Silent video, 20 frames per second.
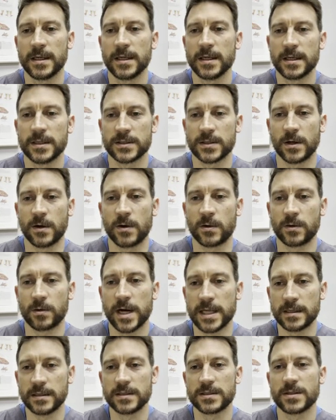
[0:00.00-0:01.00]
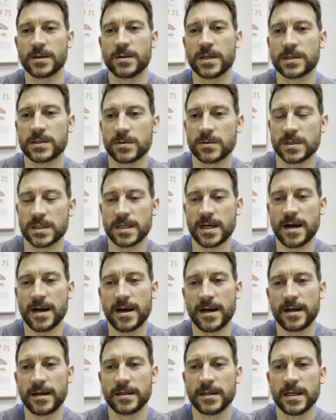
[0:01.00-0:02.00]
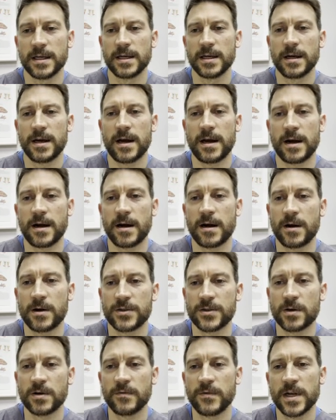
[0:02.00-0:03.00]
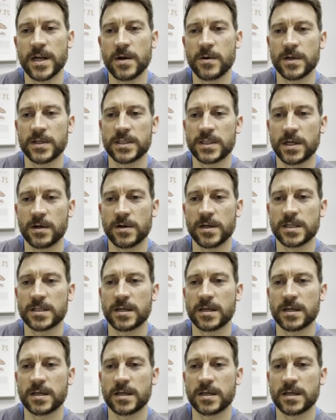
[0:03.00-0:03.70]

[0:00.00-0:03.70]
So great. So this was our third video in a series